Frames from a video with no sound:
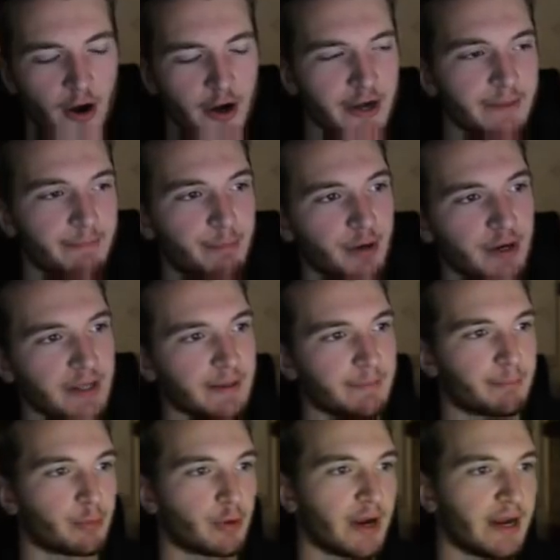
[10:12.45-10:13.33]
Already put
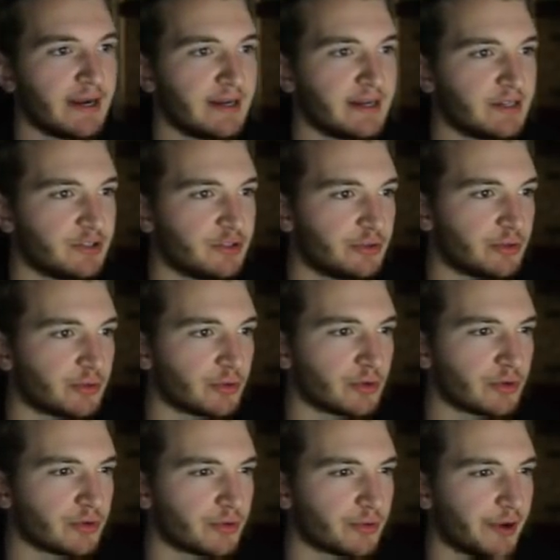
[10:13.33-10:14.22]
in Brandon
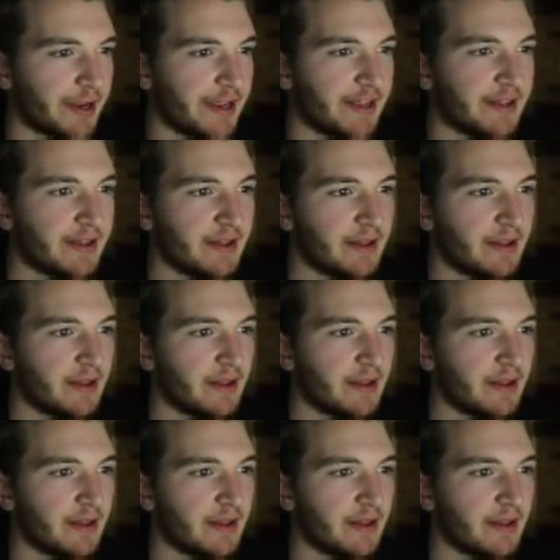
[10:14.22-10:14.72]
Drury.